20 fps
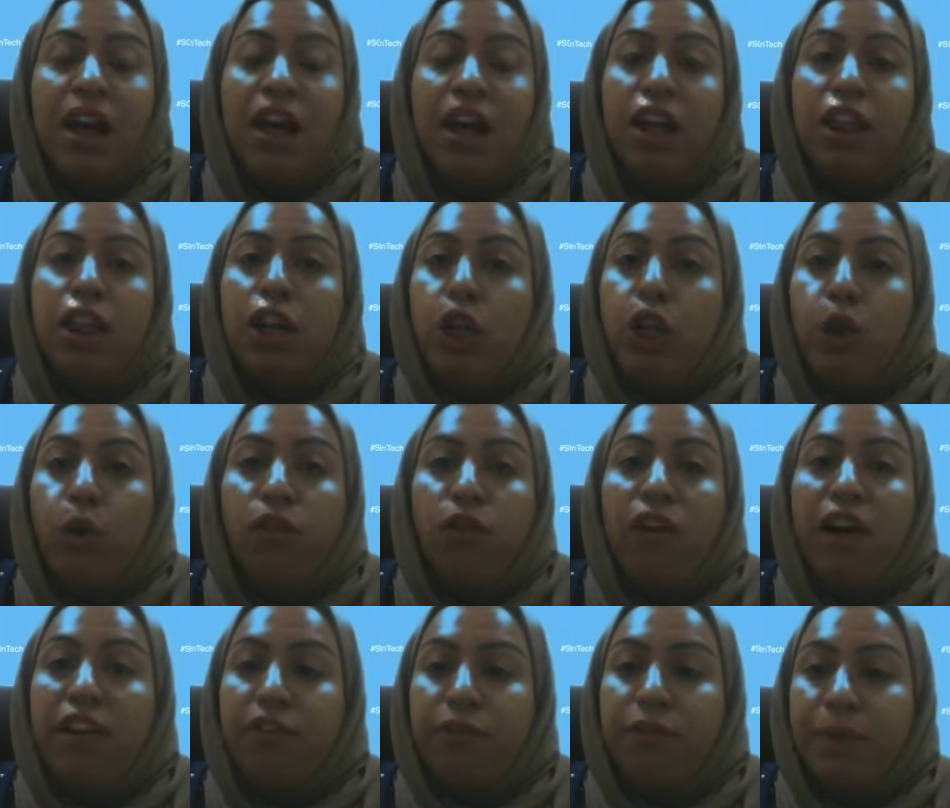a 3 to
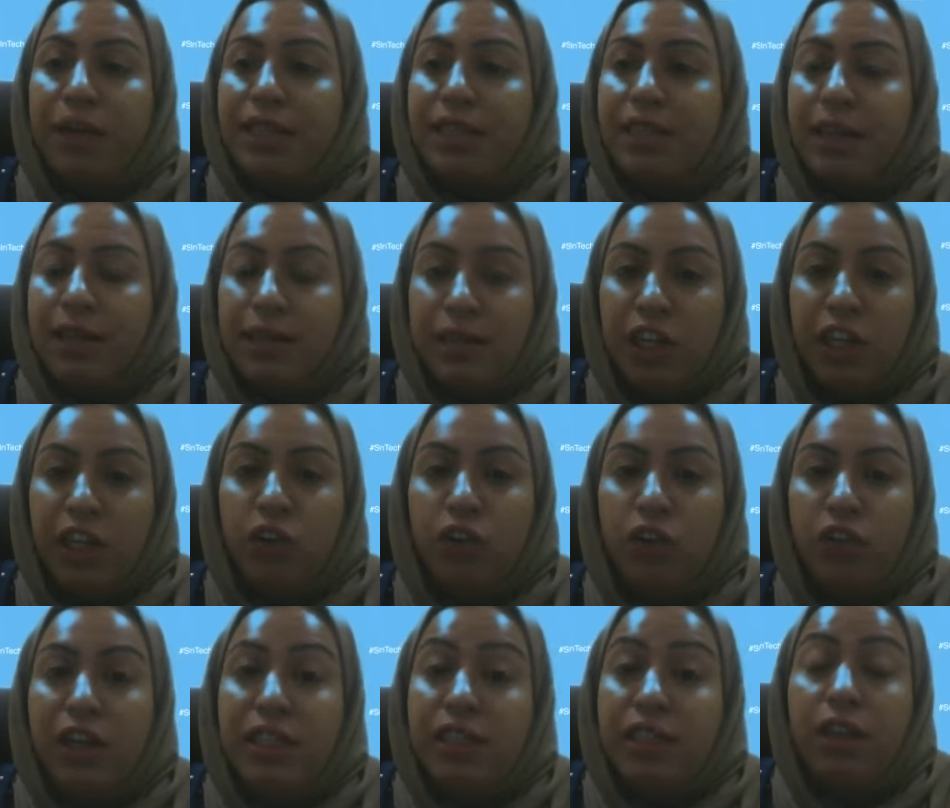5%
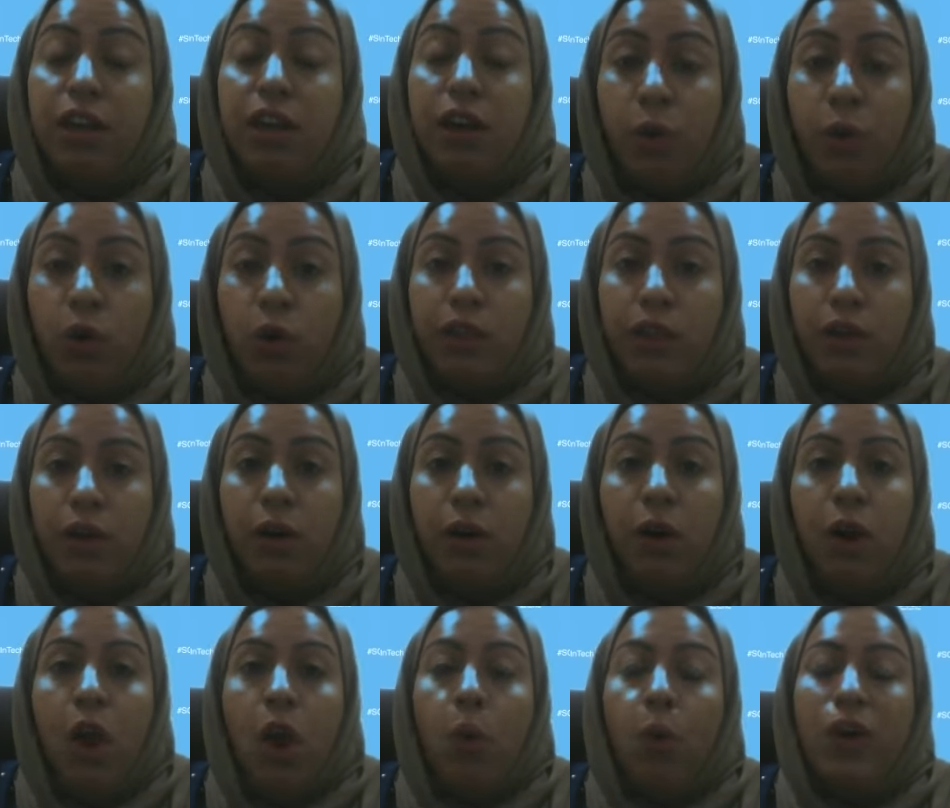increase year on year,
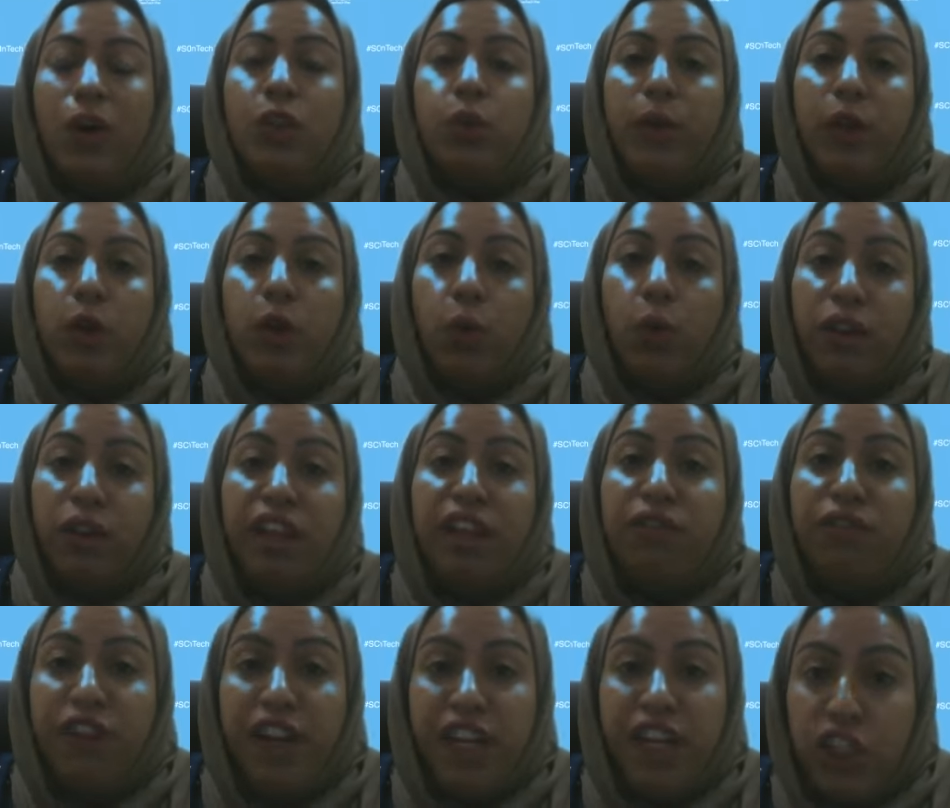what we call the
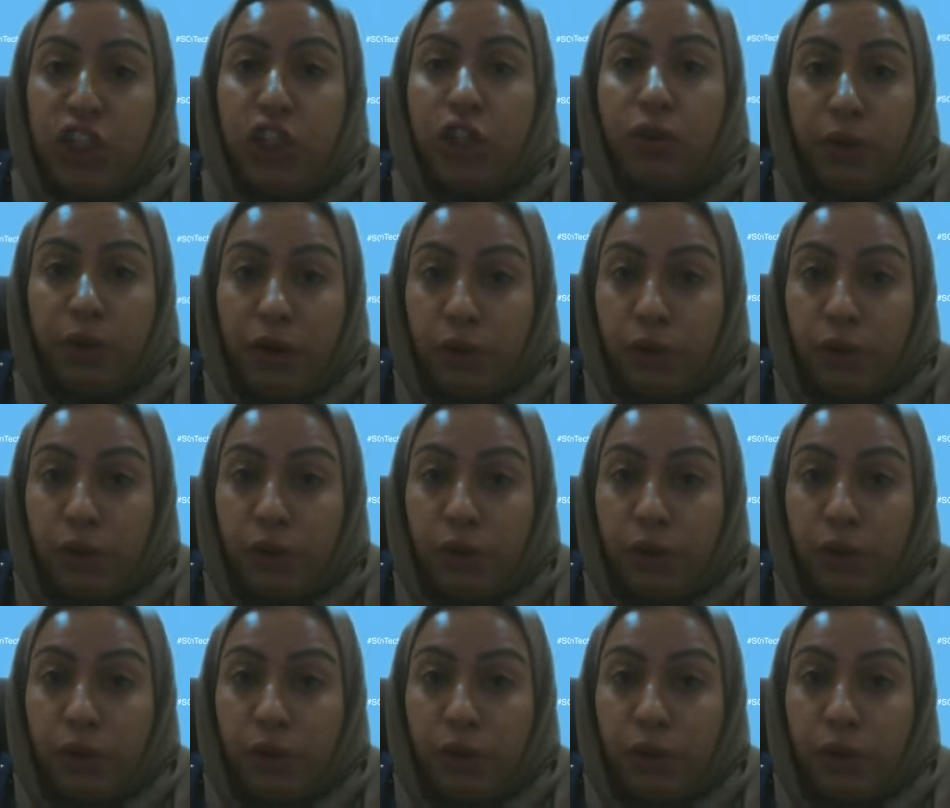inflationary